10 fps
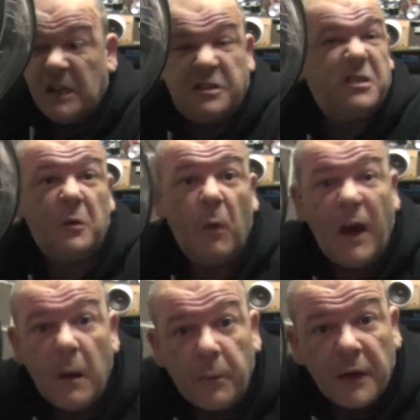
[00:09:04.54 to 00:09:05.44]

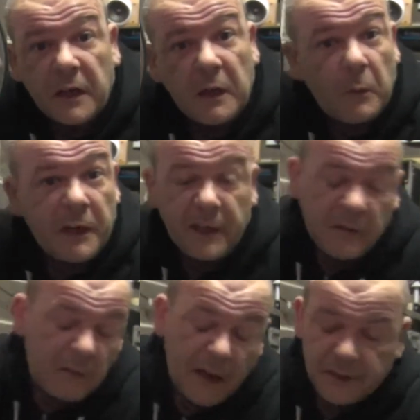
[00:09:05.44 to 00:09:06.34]
squirt a bit of glue in it.
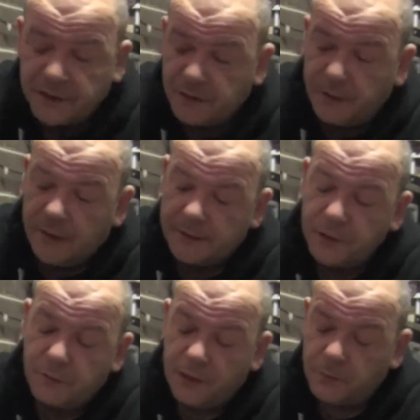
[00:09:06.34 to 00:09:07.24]
I don't know, I
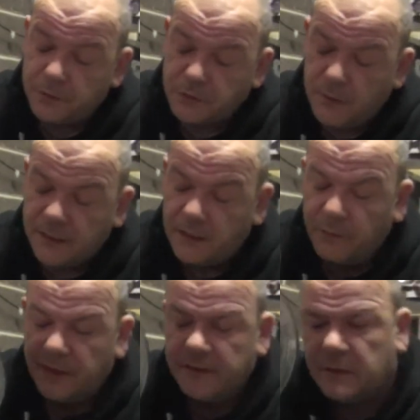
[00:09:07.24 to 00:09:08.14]
don't really want to squirt glue
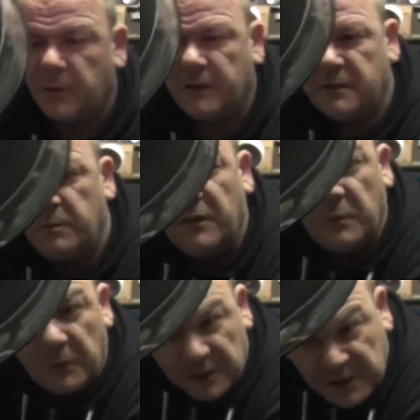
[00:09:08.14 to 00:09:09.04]
in it, to be honest, a bit of a
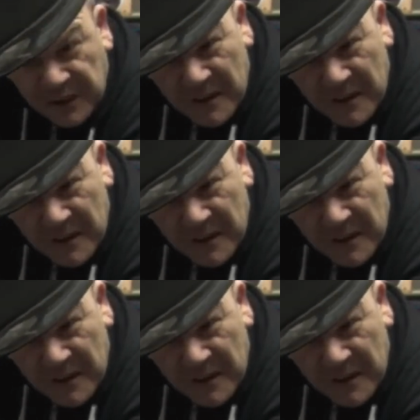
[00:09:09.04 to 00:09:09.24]
bodge.